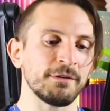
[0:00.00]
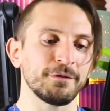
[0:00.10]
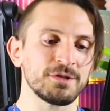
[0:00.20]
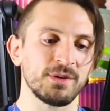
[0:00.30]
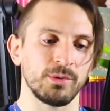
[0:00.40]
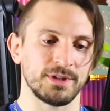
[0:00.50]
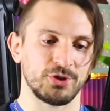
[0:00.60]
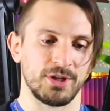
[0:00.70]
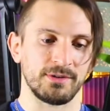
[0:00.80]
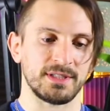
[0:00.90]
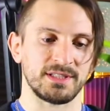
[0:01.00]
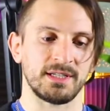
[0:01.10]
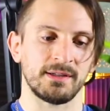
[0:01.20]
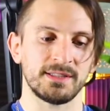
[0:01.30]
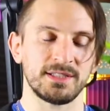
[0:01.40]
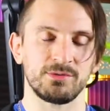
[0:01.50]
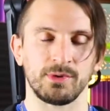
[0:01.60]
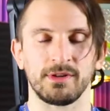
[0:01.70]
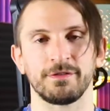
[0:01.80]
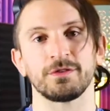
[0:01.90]
first I want to share this. This is
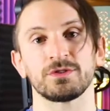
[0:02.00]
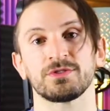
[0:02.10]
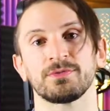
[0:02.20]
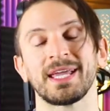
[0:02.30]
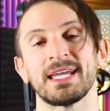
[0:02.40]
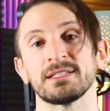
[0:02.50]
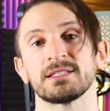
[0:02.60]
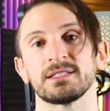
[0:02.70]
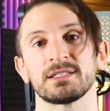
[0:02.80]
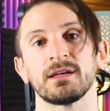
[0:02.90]
one of the first cases